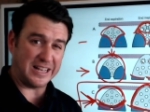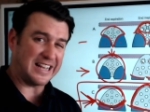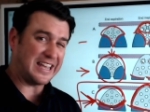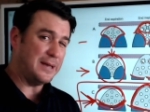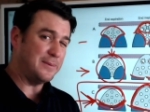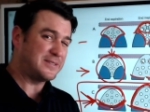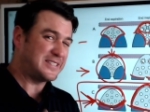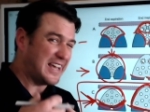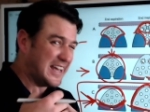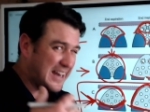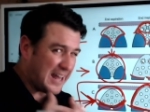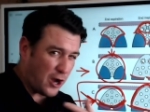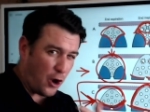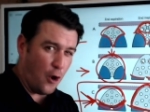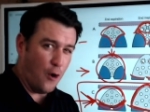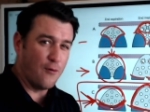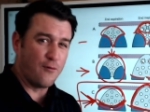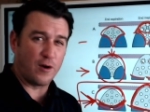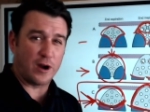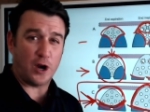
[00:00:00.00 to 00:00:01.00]
I keep saying that
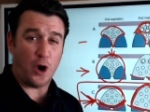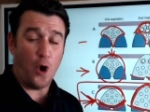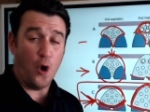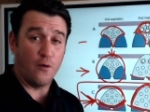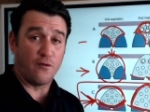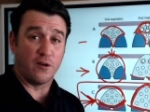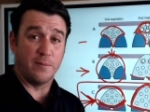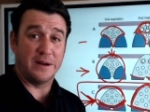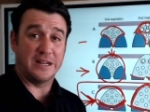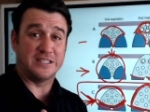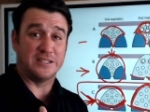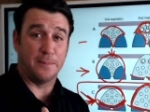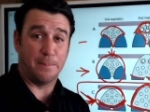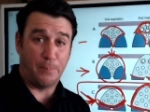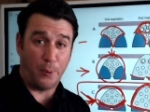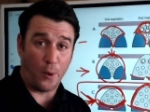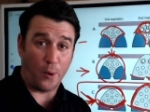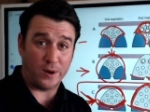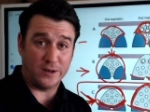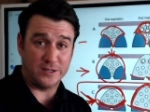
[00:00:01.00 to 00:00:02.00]
over and over, but it's
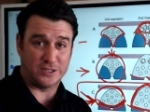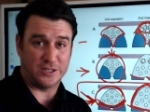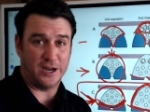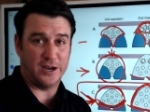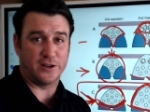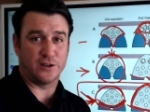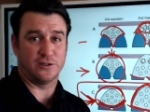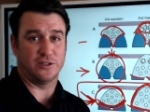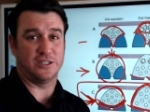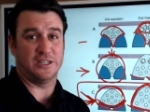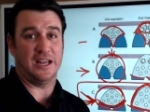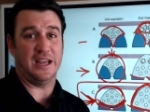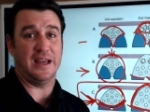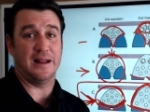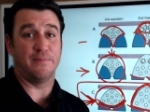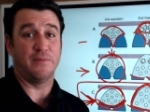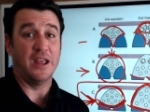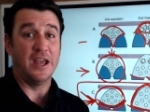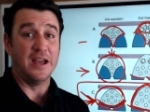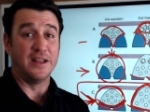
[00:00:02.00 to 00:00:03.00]
important to
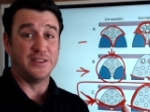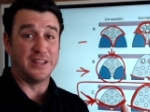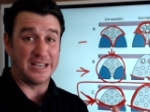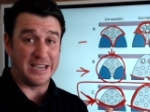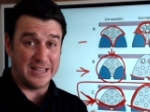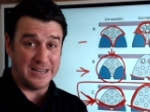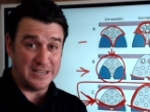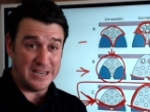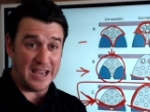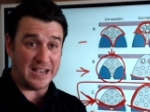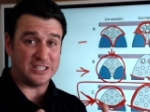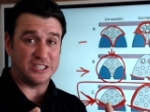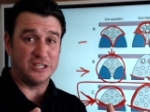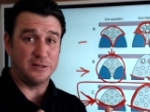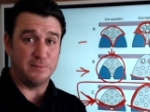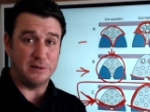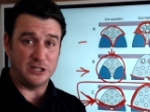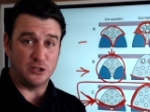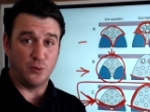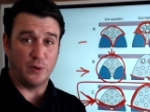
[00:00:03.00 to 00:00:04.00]
understand the
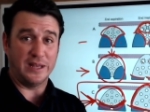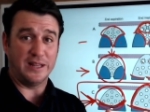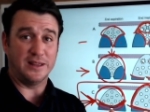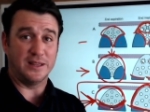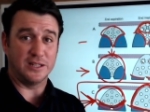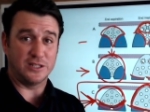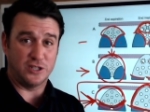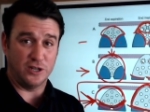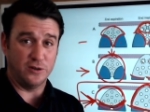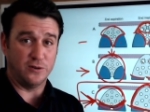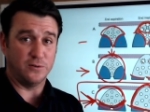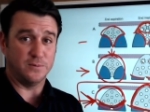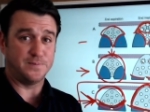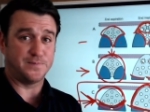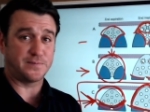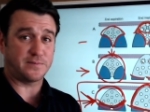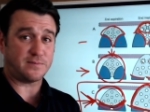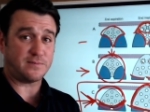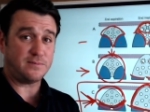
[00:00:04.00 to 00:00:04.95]
connection between the two.